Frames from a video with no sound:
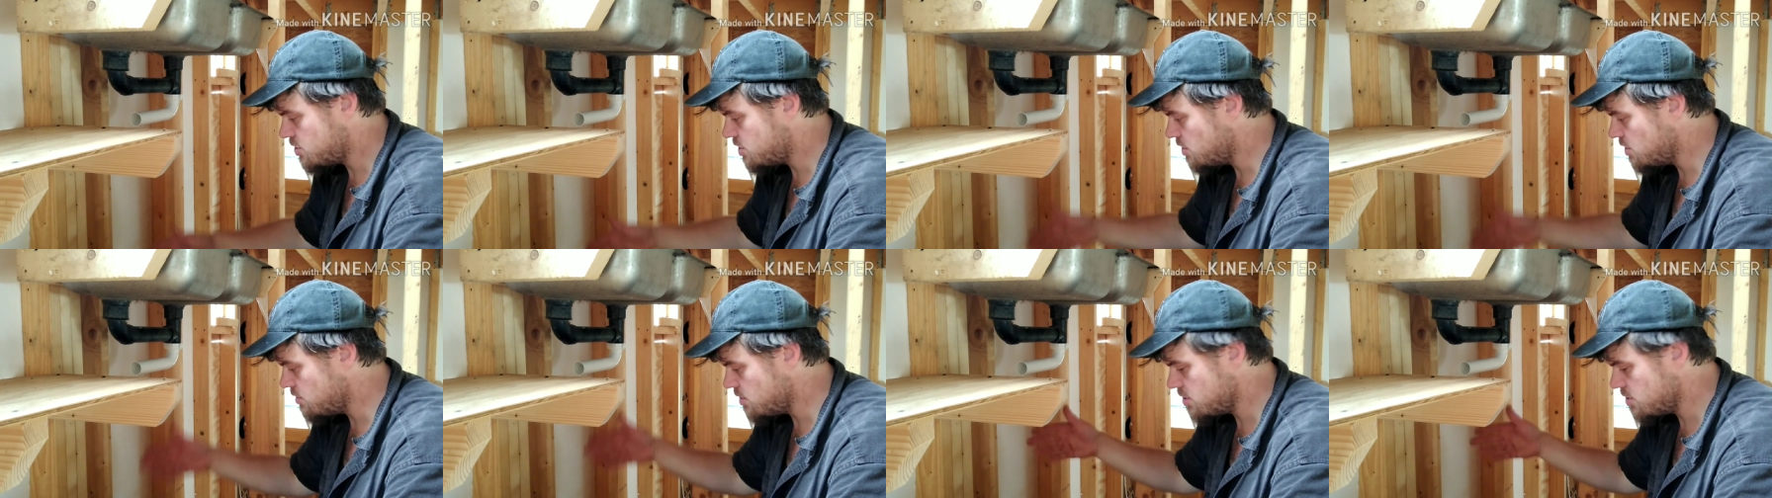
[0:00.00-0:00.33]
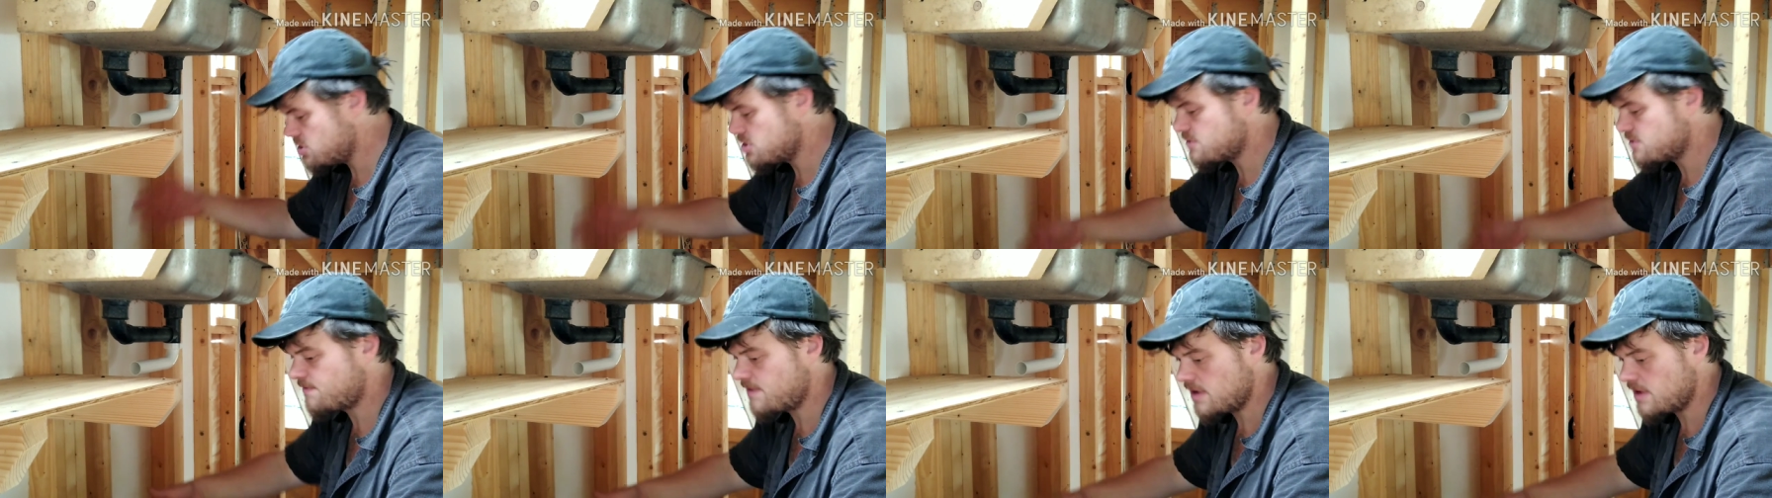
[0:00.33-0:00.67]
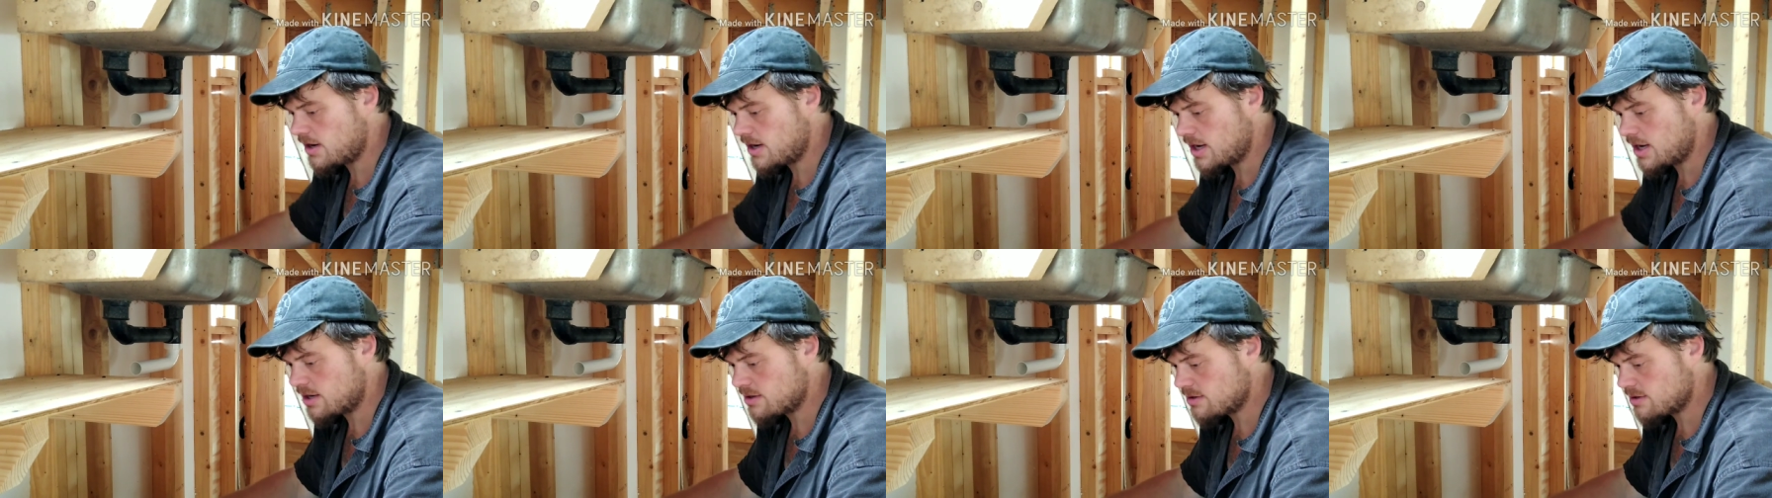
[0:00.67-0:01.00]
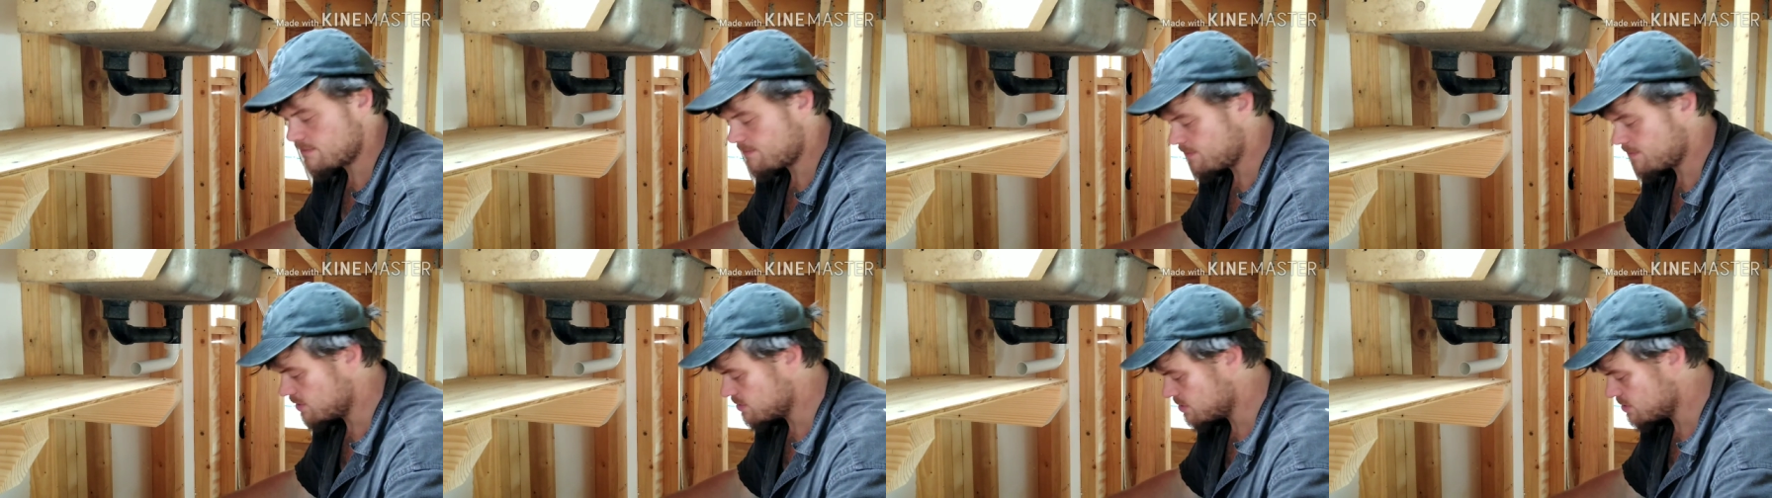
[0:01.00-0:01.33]
shoot, it just fell down to
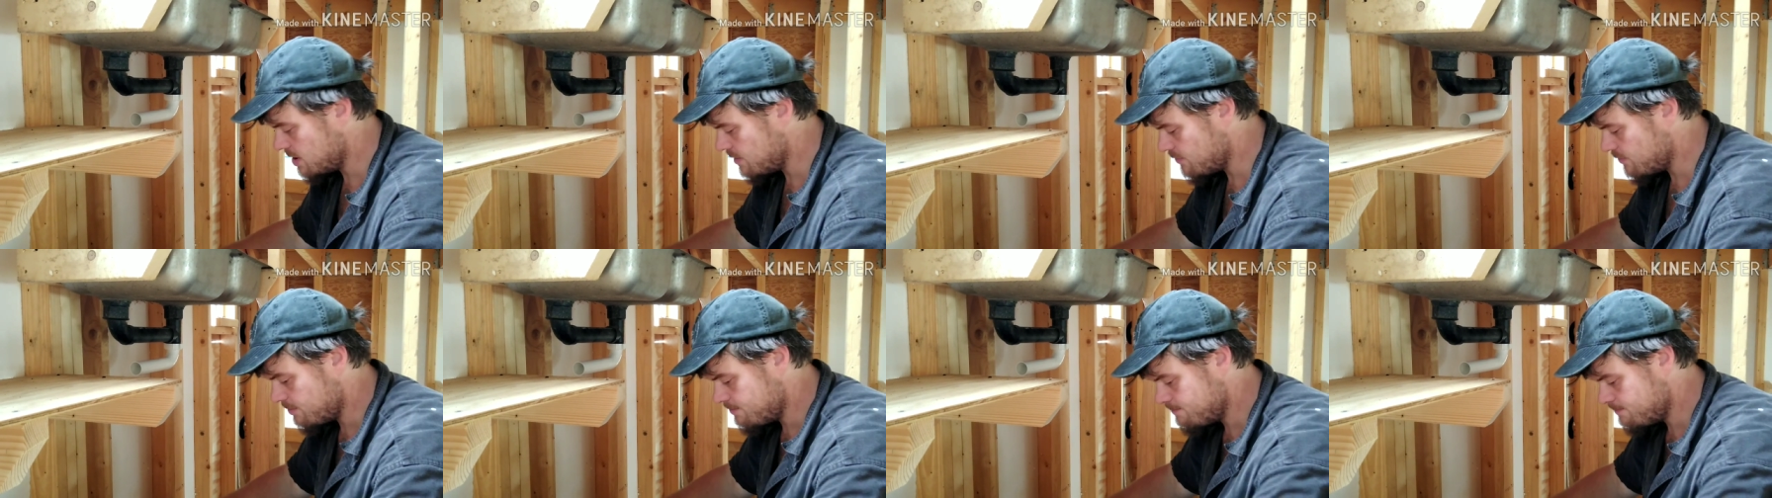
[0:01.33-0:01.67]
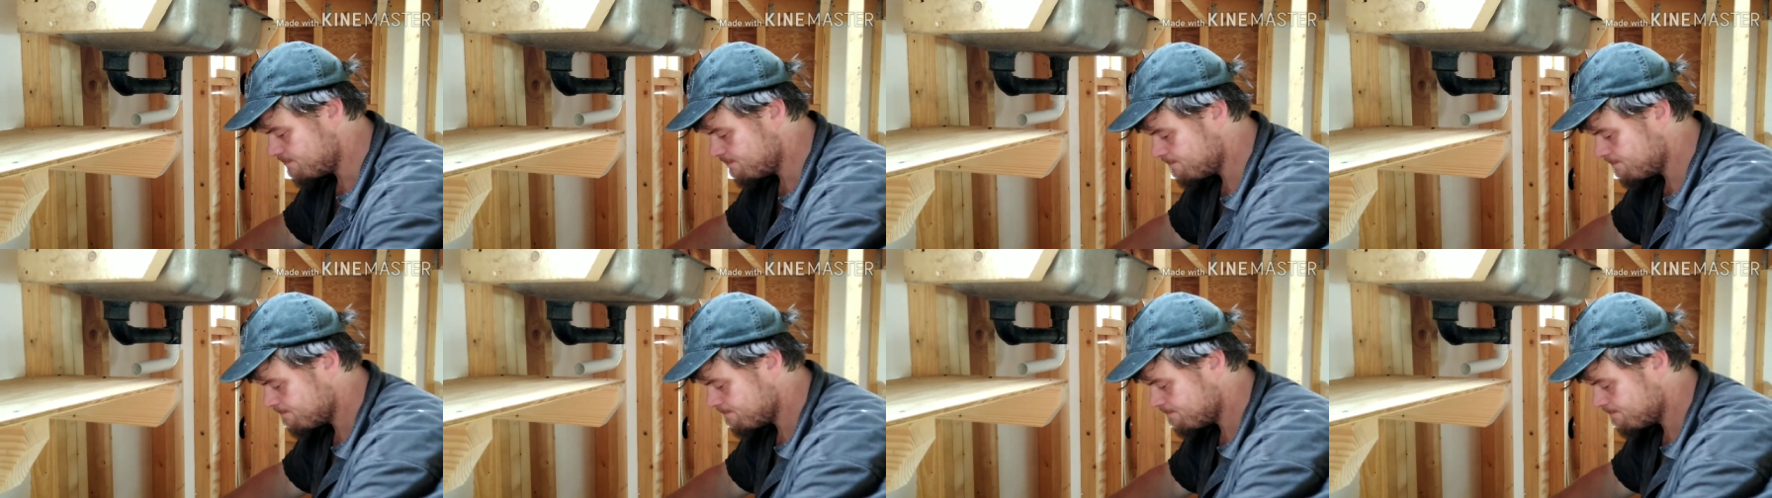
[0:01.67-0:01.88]
the first level.